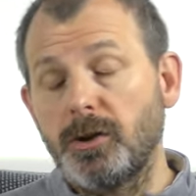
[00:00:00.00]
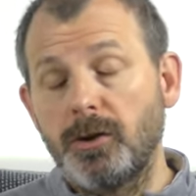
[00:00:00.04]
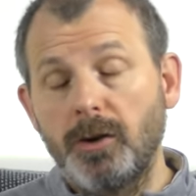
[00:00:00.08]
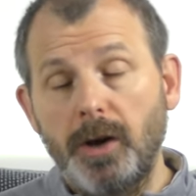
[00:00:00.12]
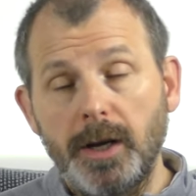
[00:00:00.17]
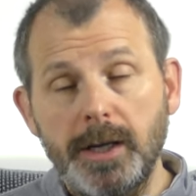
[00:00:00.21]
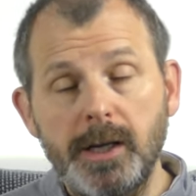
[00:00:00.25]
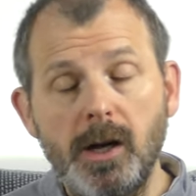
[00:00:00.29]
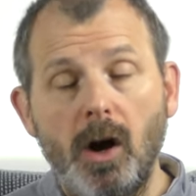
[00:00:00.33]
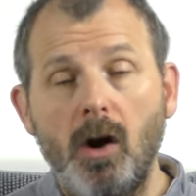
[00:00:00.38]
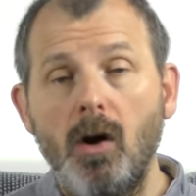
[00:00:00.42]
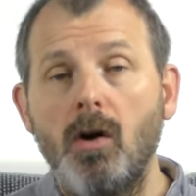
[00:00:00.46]
And
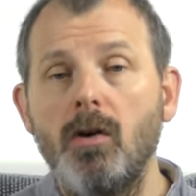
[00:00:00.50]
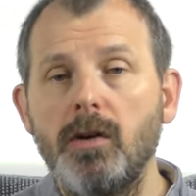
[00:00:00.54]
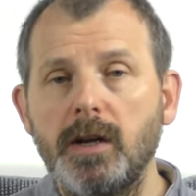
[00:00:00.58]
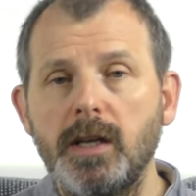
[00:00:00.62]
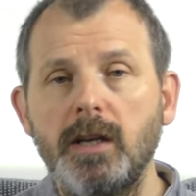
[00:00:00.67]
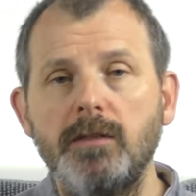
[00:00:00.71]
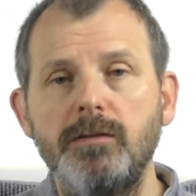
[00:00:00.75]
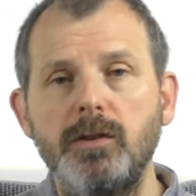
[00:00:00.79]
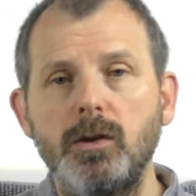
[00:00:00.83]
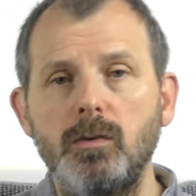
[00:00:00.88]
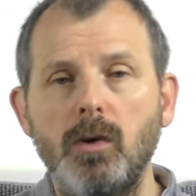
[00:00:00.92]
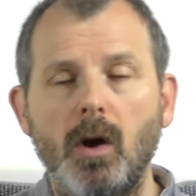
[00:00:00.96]
I can't
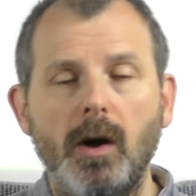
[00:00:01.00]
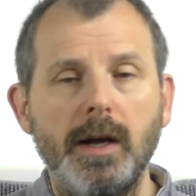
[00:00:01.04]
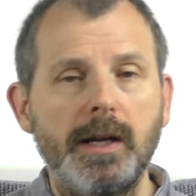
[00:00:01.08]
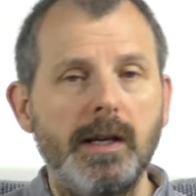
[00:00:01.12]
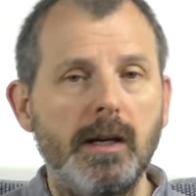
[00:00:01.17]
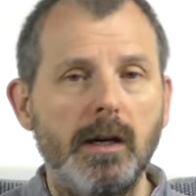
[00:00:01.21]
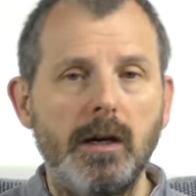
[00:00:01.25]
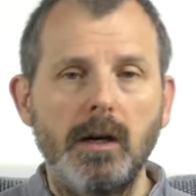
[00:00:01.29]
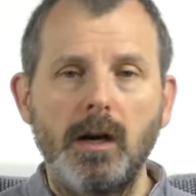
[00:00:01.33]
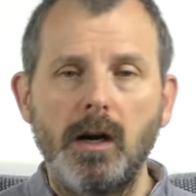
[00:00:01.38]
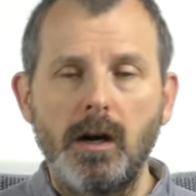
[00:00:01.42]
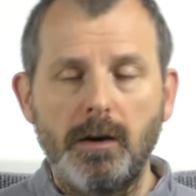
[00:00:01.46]
give you
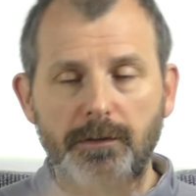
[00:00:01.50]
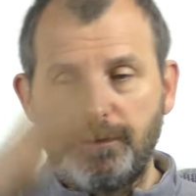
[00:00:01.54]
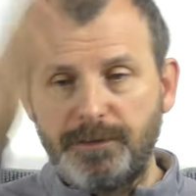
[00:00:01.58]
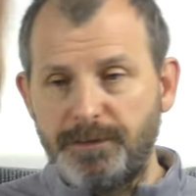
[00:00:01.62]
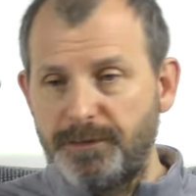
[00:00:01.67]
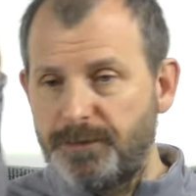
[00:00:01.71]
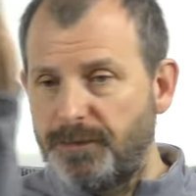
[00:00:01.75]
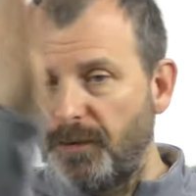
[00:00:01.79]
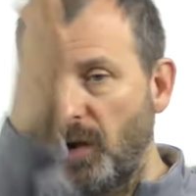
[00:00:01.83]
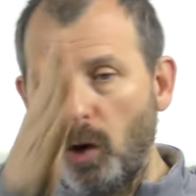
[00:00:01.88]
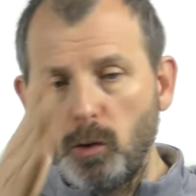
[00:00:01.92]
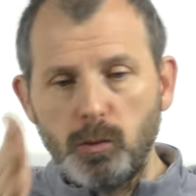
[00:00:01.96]
like a
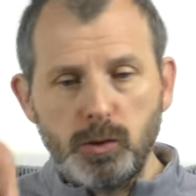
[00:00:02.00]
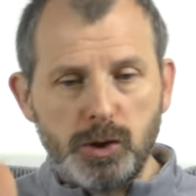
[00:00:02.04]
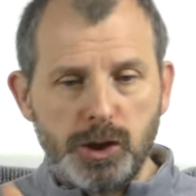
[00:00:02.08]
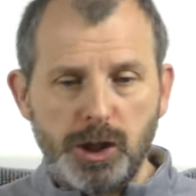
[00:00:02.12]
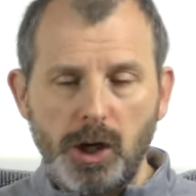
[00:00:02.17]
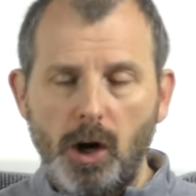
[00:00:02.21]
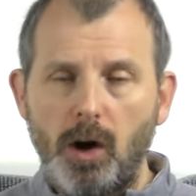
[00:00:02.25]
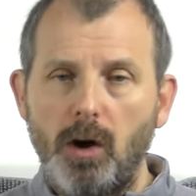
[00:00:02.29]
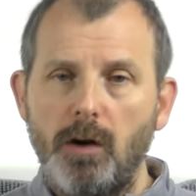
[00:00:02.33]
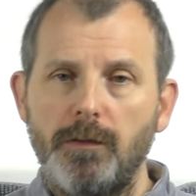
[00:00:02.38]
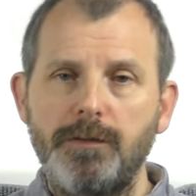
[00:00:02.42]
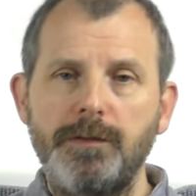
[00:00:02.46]
flow
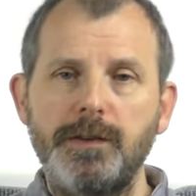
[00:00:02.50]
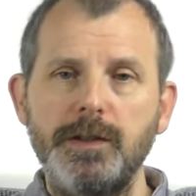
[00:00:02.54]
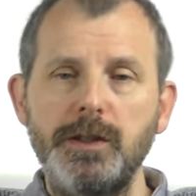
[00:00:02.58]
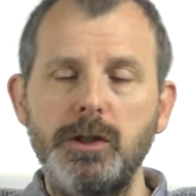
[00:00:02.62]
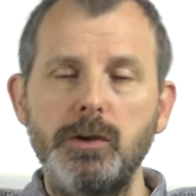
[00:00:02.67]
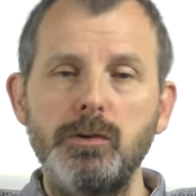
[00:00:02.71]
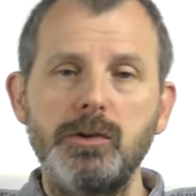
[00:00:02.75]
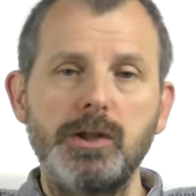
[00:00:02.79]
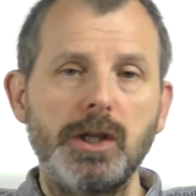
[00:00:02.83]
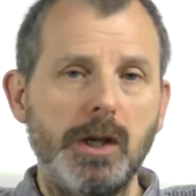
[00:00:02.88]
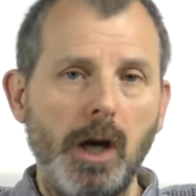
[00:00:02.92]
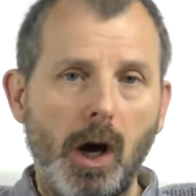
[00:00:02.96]
chart for
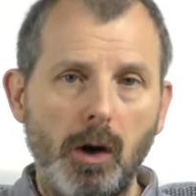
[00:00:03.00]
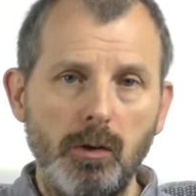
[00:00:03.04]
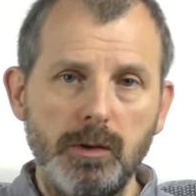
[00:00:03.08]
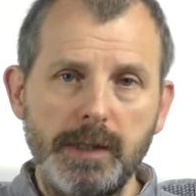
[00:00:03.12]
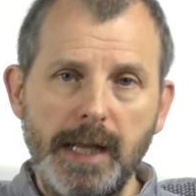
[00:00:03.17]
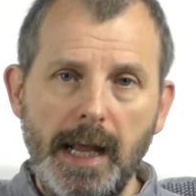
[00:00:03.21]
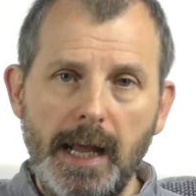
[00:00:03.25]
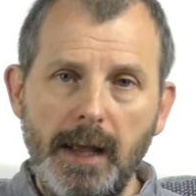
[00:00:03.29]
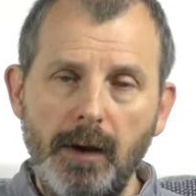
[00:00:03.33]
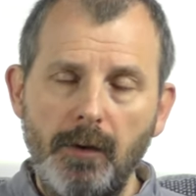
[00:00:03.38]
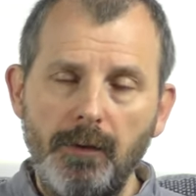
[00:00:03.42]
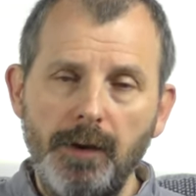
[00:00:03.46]
you to go
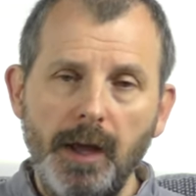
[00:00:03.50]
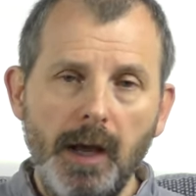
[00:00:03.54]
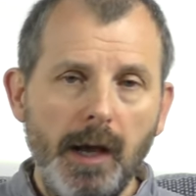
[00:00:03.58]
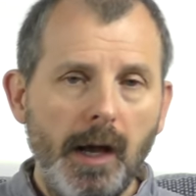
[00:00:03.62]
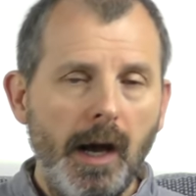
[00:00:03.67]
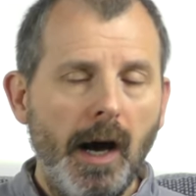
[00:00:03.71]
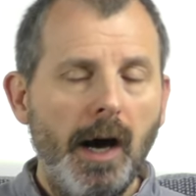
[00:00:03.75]
down.